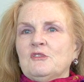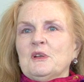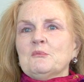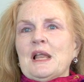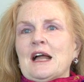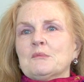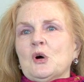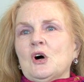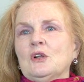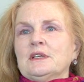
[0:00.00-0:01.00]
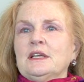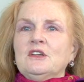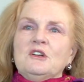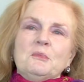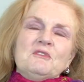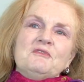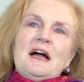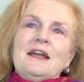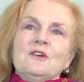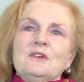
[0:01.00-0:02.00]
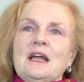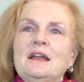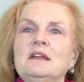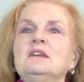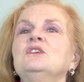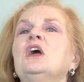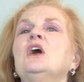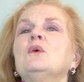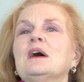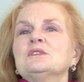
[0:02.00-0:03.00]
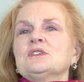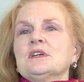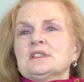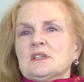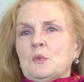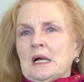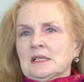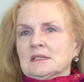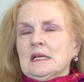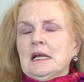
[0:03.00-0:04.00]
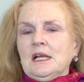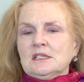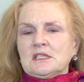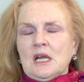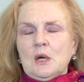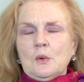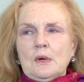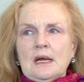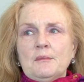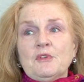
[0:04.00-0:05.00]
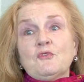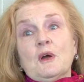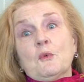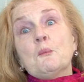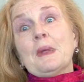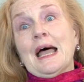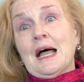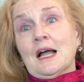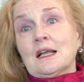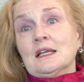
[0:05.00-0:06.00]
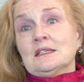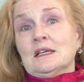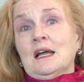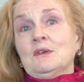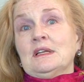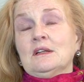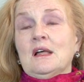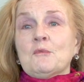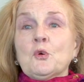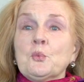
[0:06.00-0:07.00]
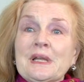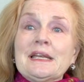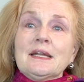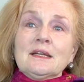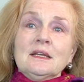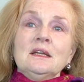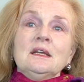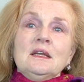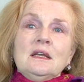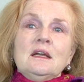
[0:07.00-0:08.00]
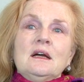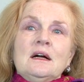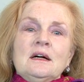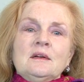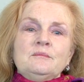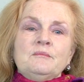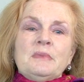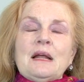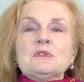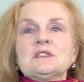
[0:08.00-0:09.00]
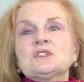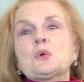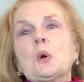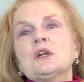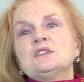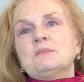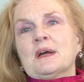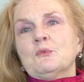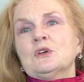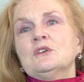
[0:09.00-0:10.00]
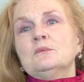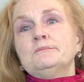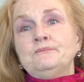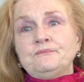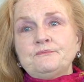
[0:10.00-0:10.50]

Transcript: have been blackballed, he could have been fired. I didn't know how serious it was. So before I went back, I did a lot more reading. But I was escorted to my room,